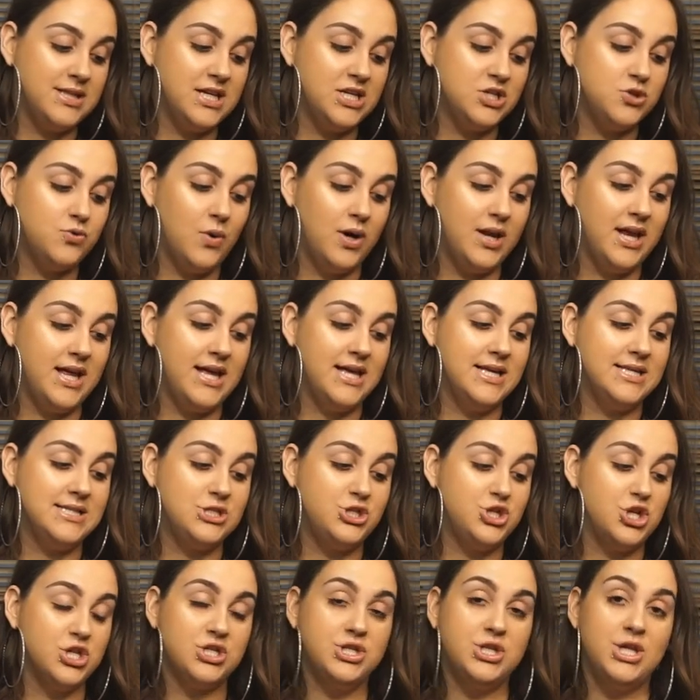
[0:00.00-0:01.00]
This one
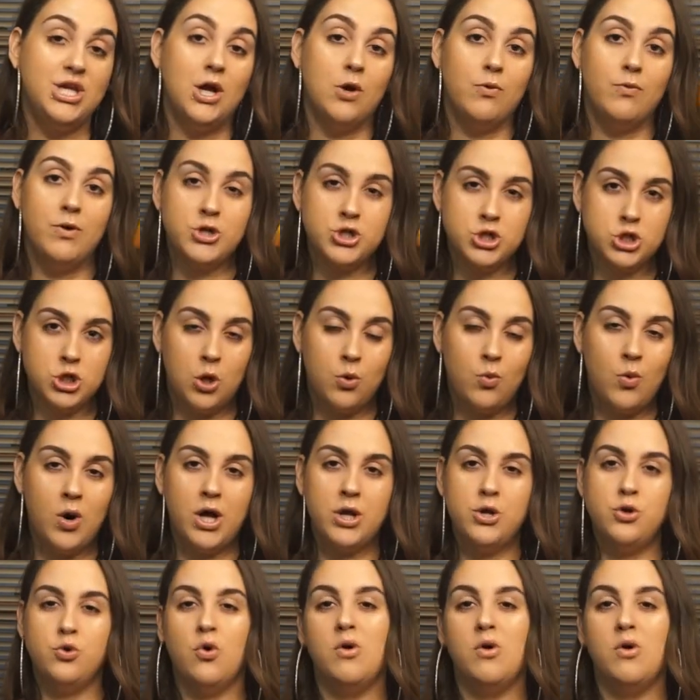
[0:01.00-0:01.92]
is just the original one.